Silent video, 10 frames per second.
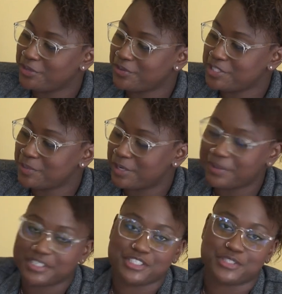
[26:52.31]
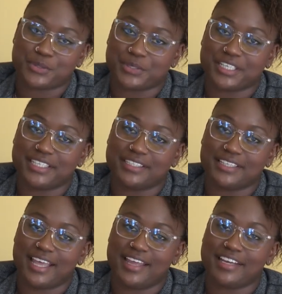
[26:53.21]
your inspiring
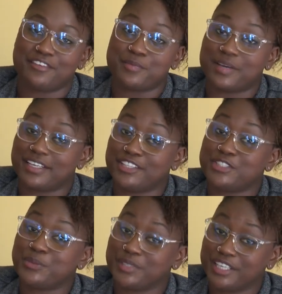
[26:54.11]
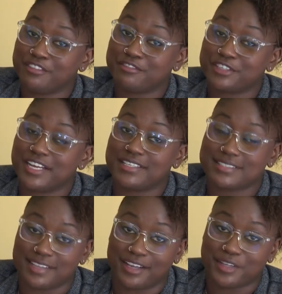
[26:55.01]
story, and everybody tune in for
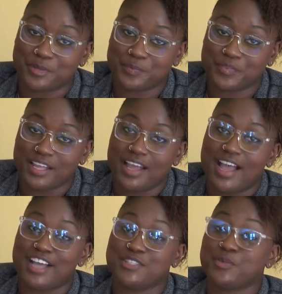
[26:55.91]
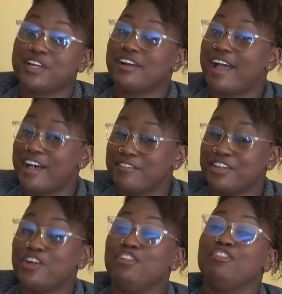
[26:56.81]
next time as we are
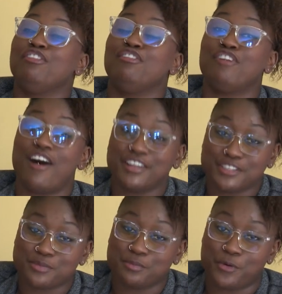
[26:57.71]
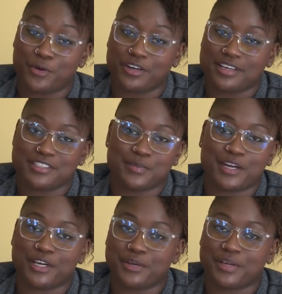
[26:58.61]
having a lot more
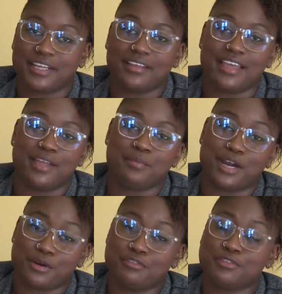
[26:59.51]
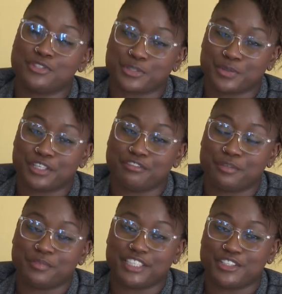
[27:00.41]
inspiring and powerful story
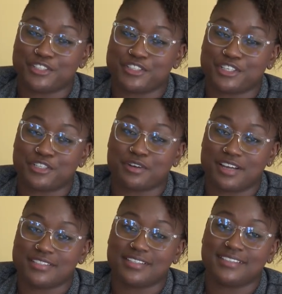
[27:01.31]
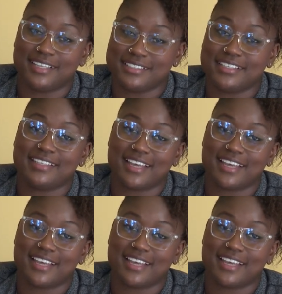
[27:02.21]
from leaders across Atlantic